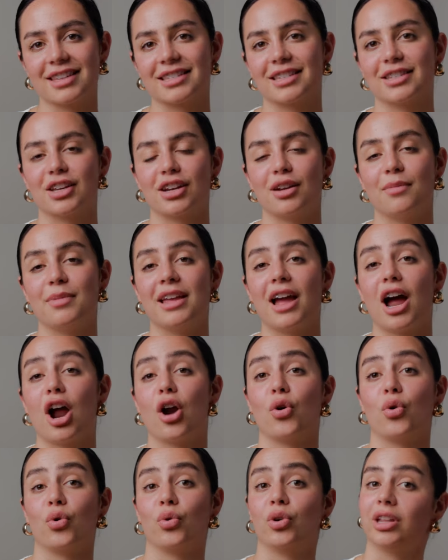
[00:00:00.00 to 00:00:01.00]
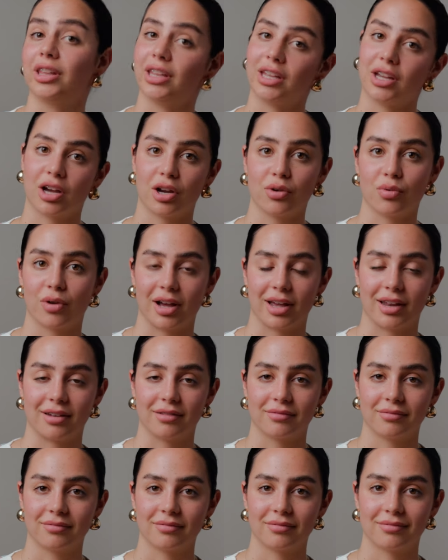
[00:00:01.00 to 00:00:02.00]
This is going to be a really good
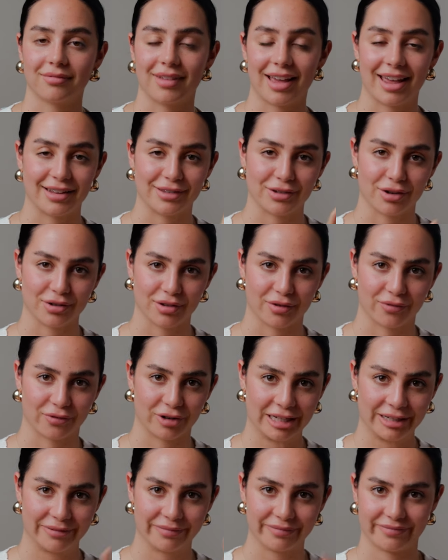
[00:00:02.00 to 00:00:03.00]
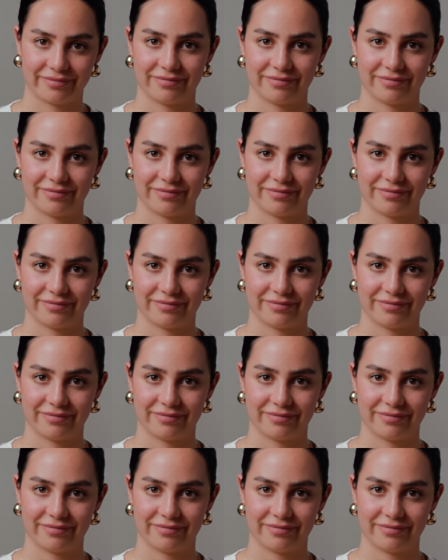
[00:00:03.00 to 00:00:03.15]
one, and it's also free.